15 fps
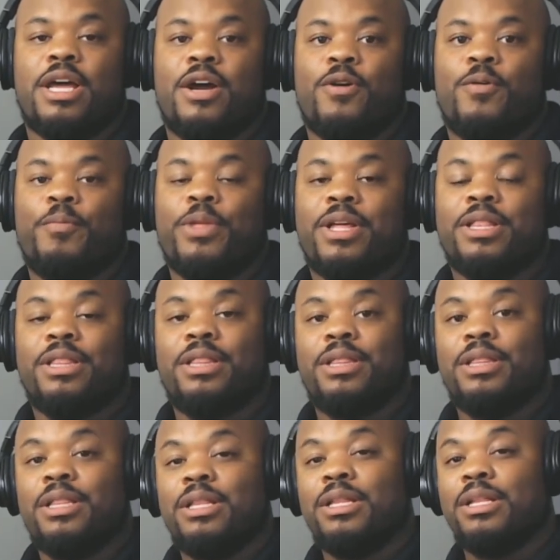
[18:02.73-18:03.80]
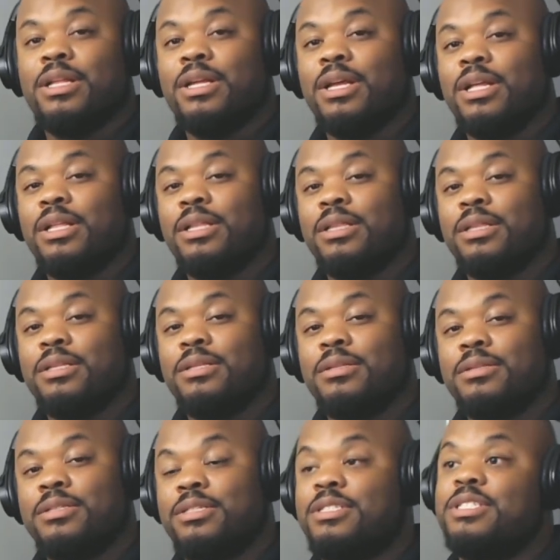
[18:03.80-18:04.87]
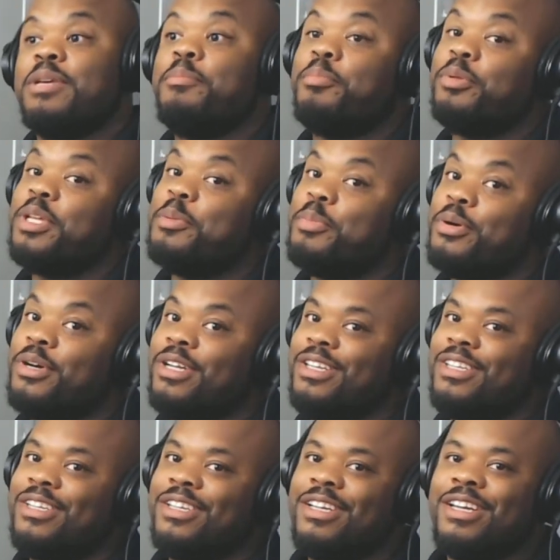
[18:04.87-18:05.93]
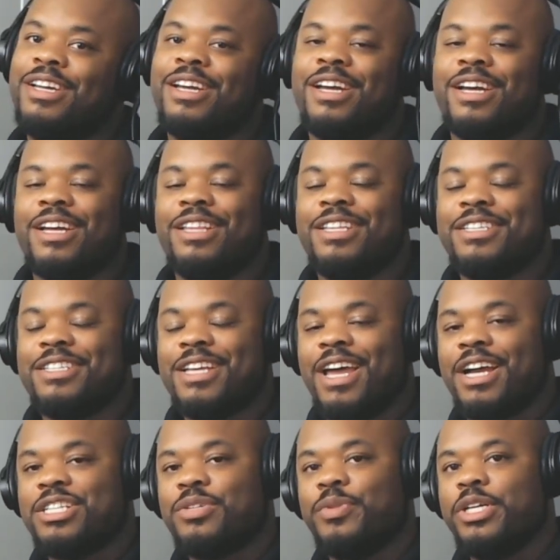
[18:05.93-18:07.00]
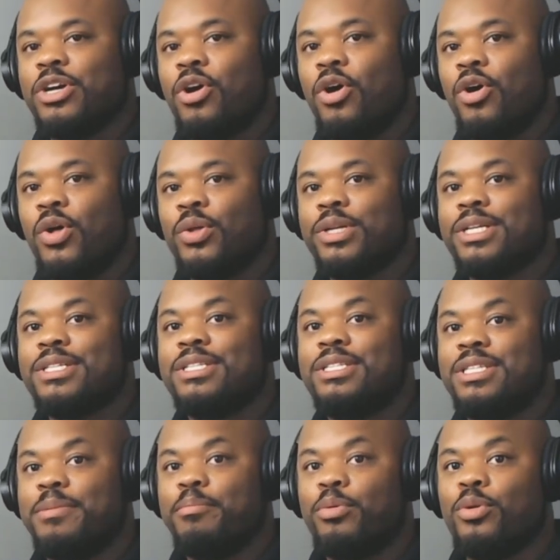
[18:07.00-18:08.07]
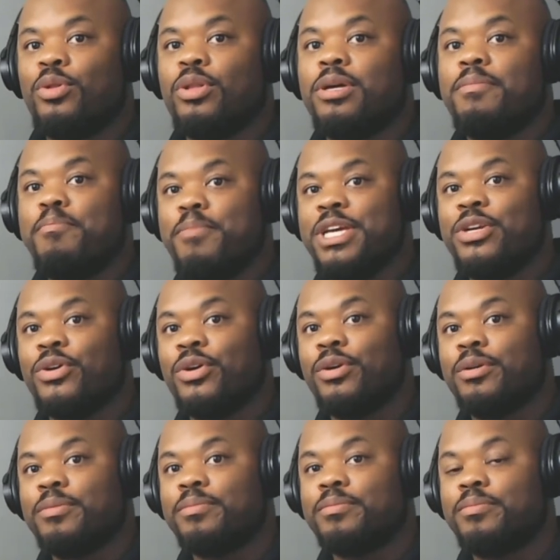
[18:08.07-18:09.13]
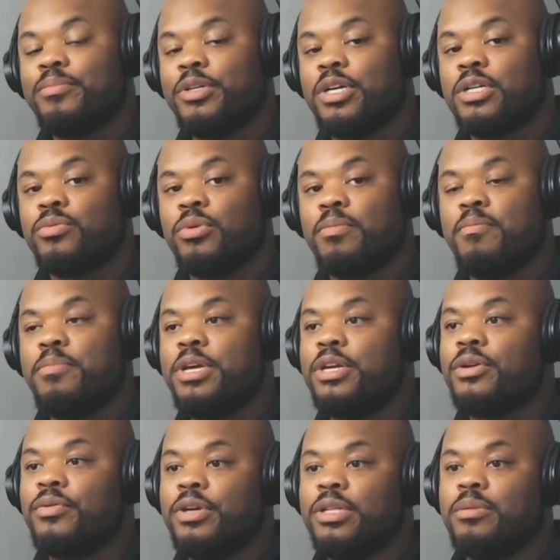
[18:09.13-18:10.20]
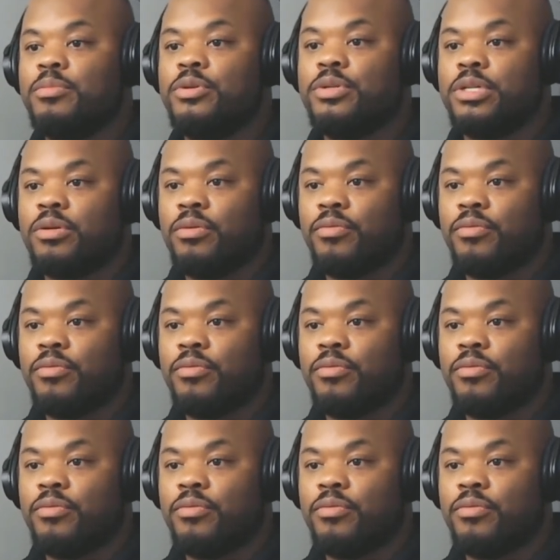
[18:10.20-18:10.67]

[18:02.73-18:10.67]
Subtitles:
old people, people that are just hobbyists, people that have been playing for a long time and they want to shore up some of their knowledge. This is just a great music